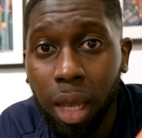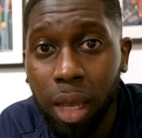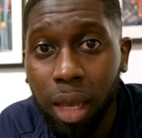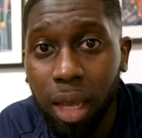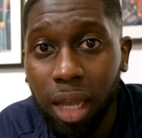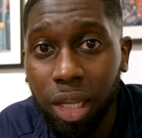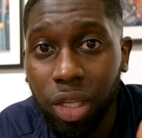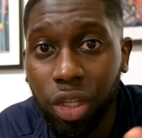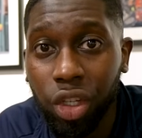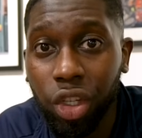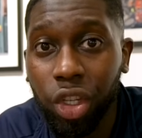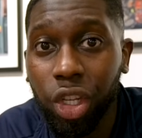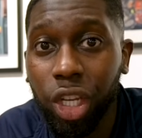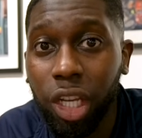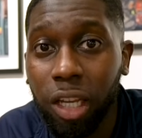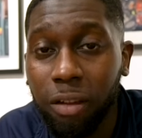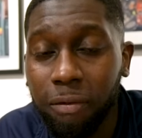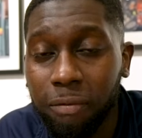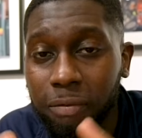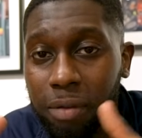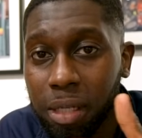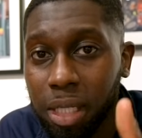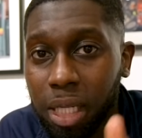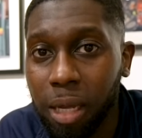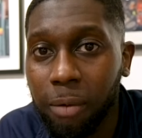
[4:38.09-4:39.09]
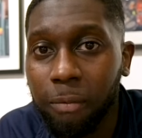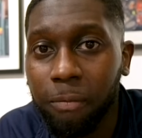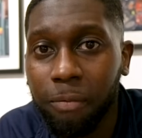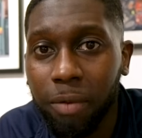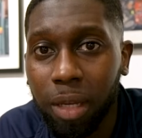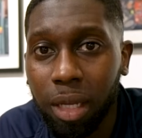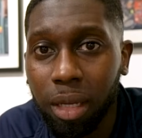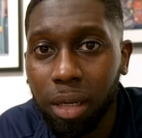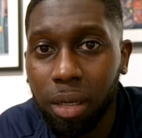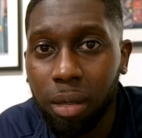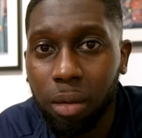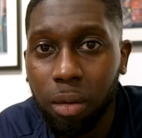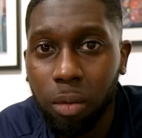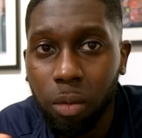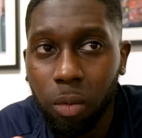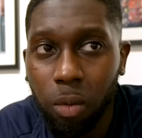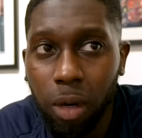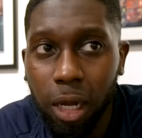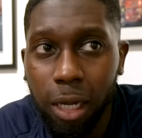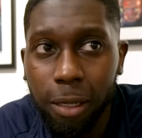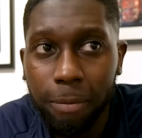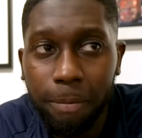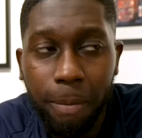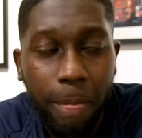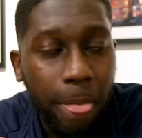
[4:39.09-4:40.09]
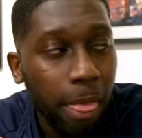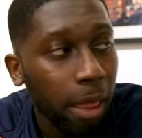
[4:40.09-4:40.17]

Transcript: achieve something, right?